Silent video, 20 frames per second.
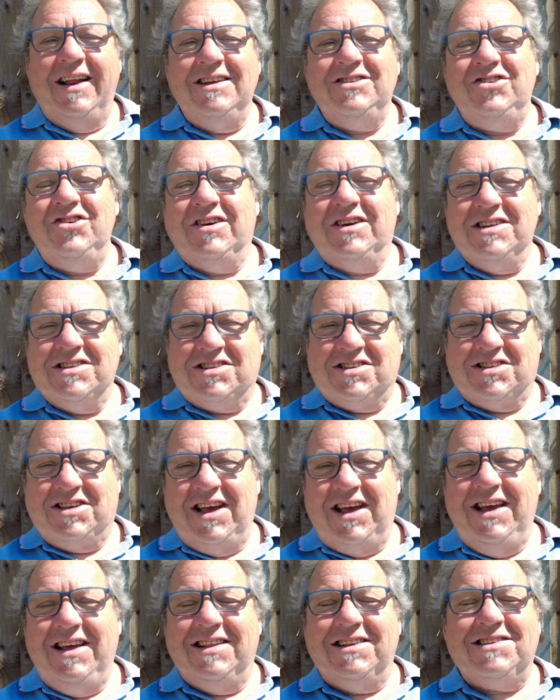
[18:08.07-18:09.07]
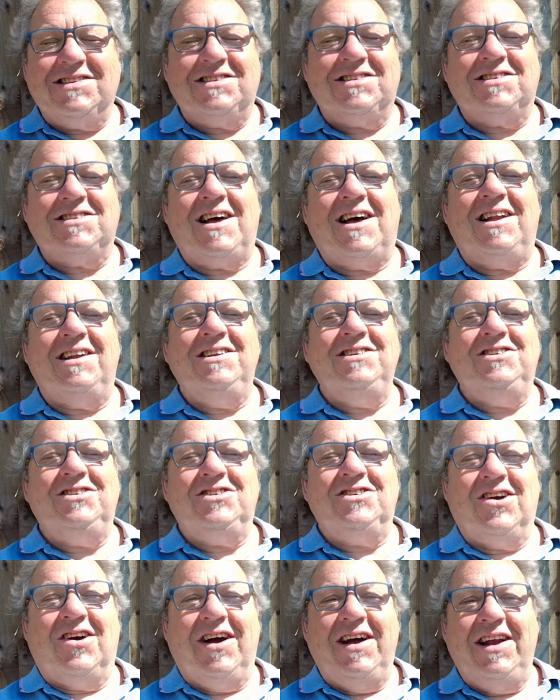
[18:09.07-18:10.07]
as you can see, the sun is
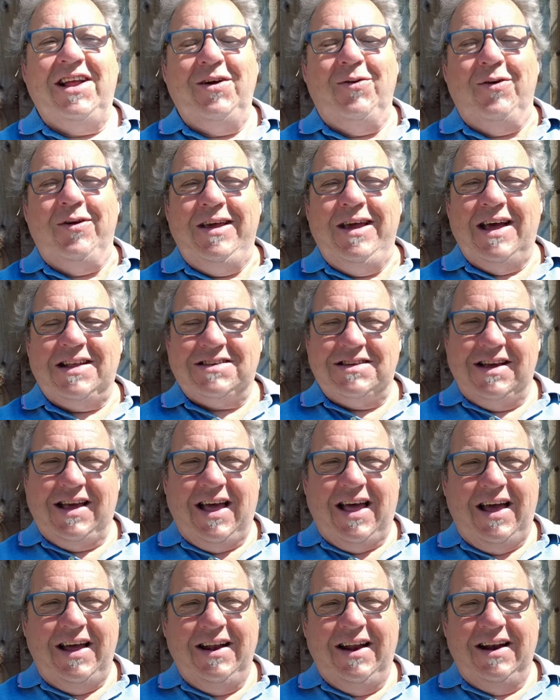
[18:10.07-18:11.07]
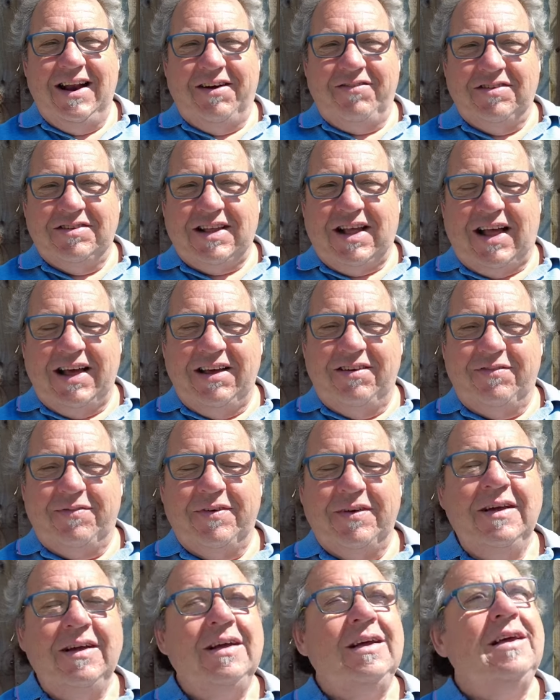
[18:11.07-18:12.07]
shining yet again. Another day of
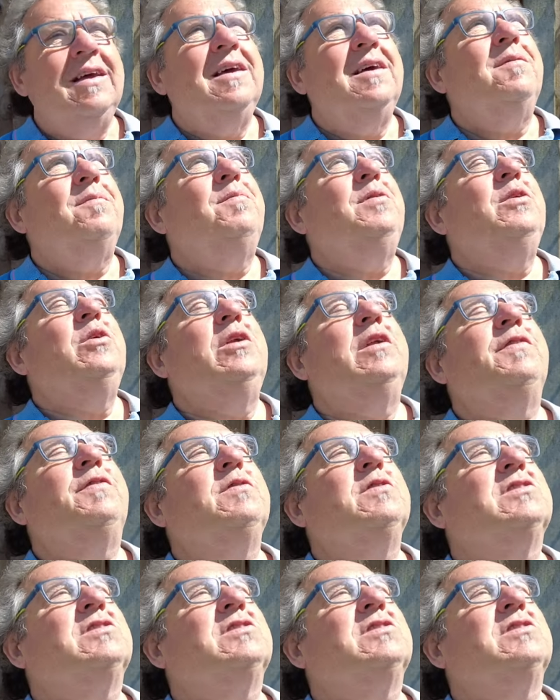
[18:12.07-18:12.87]
beautiful